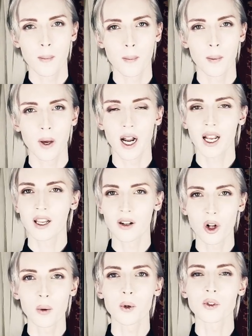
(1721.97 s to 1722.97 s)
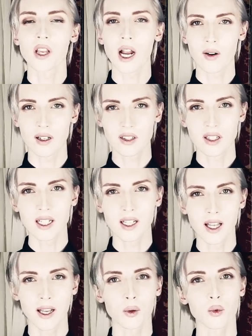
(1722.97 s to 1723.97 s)
But I can almost guarantee
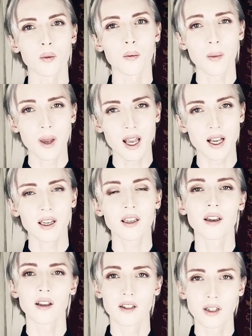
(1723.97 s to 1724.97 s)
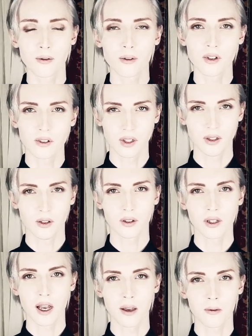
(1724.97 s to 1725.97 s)
that it will make a difference in your
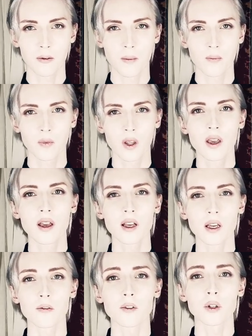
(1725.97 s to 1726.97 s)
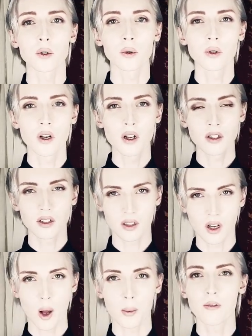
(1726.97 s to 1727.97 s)
life if you
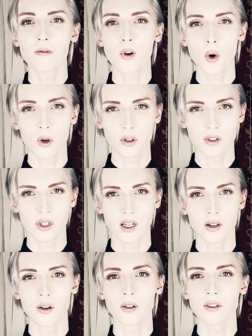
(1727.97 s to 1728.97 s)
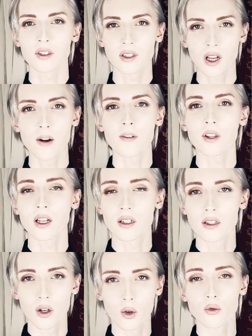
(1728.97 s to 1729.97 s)
stop focusing on stuff
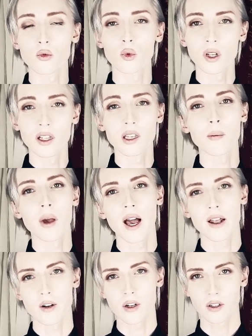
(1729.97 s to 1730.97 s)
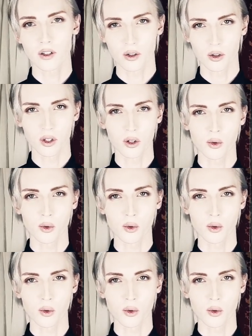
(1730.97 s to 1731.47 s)
that don't really matter to you.